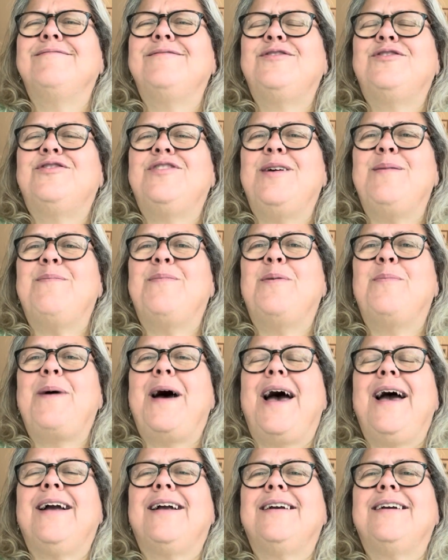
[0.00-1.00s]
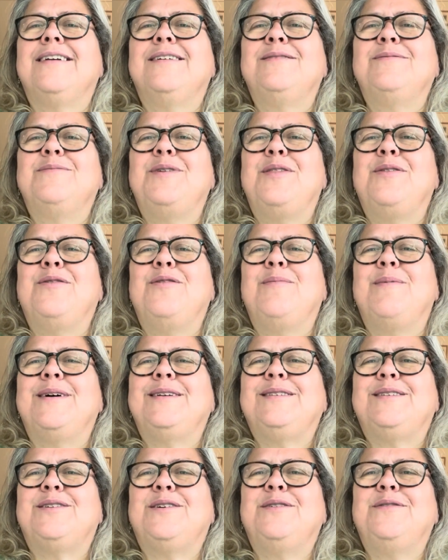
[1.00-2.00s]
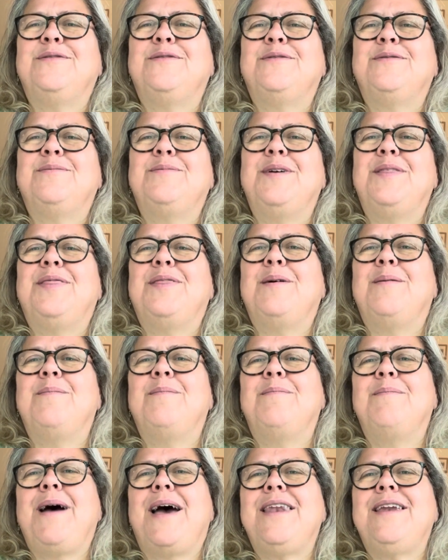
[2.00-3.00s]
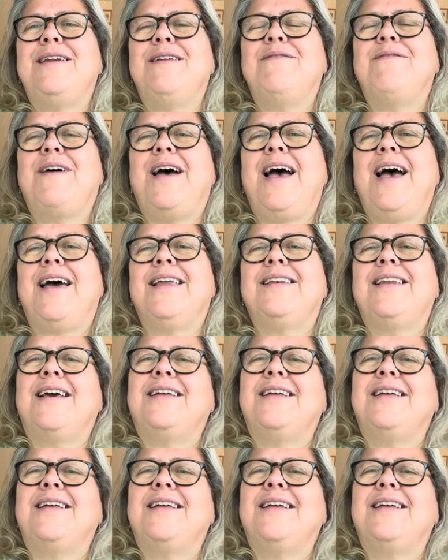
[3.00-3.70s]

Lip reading: trip back with all my stuff with the man in a van